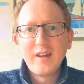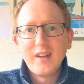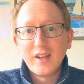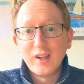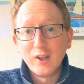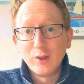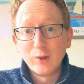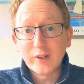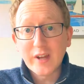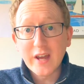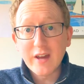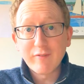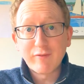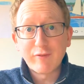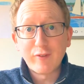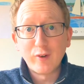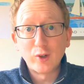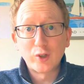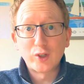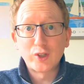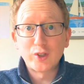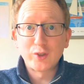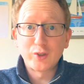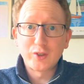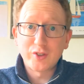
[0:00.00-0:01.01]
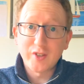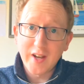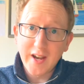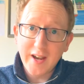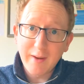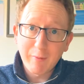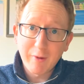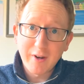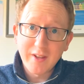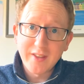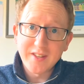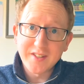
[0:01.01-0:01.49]
Hello again, folks. Today
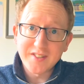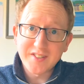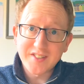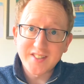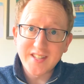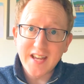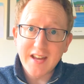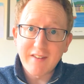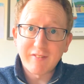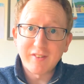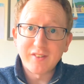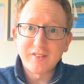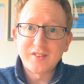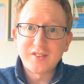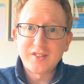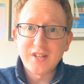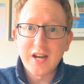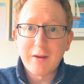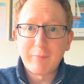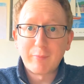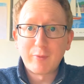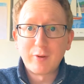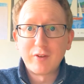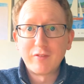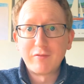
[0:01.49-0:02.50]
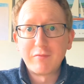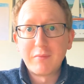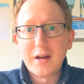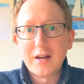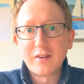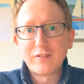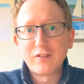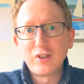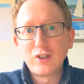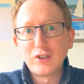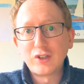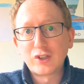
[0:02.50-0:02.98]
we're in the seventh chapter of
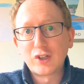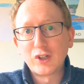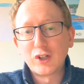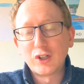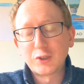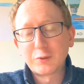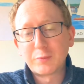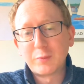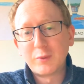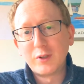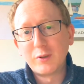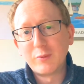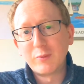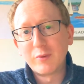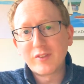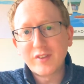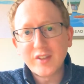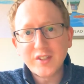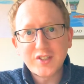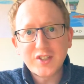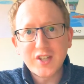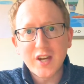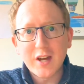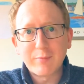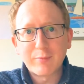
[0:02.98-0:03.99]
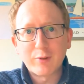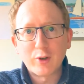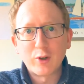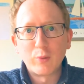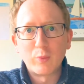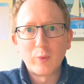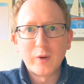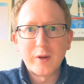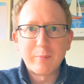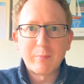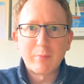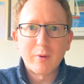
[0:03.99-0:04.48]
Matthew's Gospel, and with this chapter
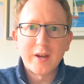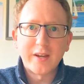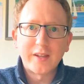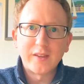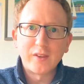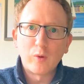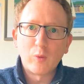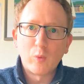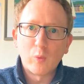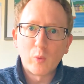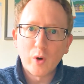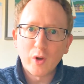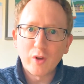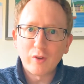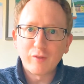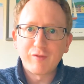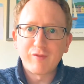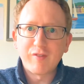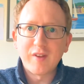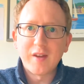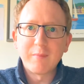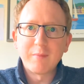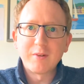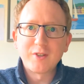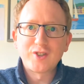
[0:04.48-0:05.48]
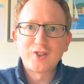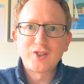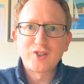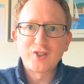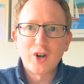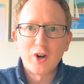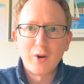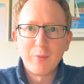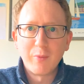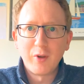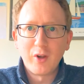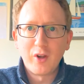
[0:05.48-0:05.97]
we bring the world-famous
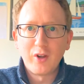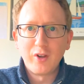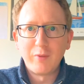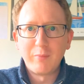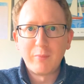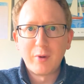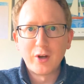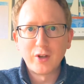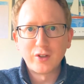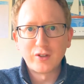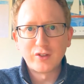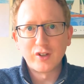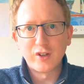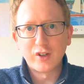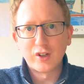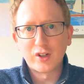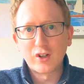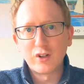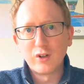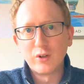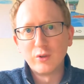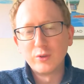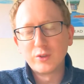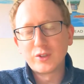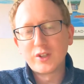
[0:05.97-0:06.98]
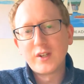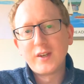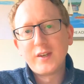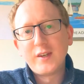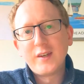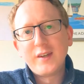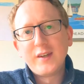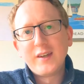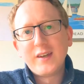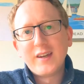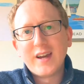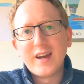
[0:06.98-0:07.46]
Sermon on the Mount to a close.
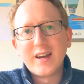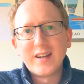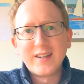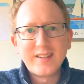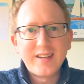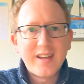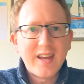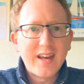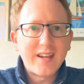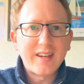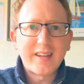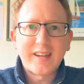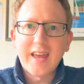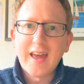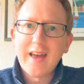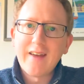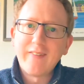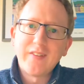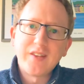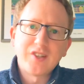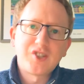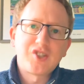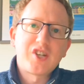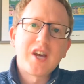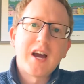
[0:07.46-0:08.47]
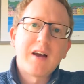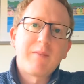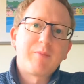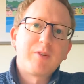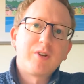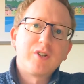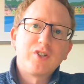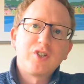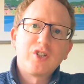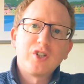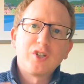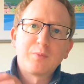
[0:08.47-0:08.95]
And yet again, this chapter
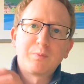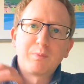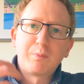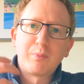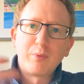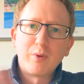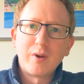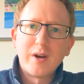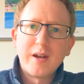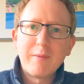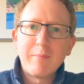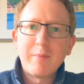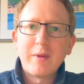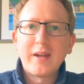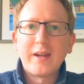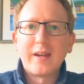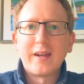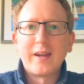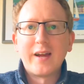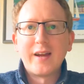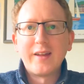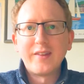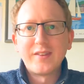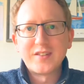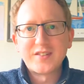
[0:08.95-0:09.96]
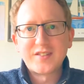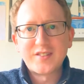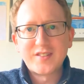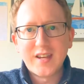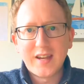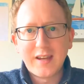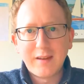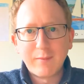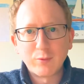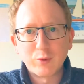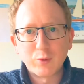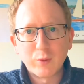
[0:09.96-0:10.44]
is just brimming at the
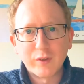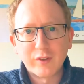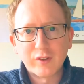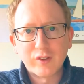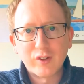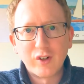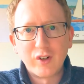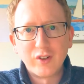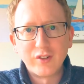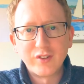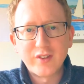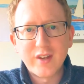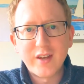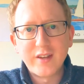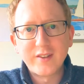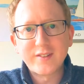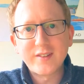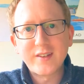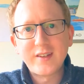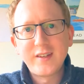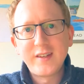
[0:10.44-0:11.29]
seams with content.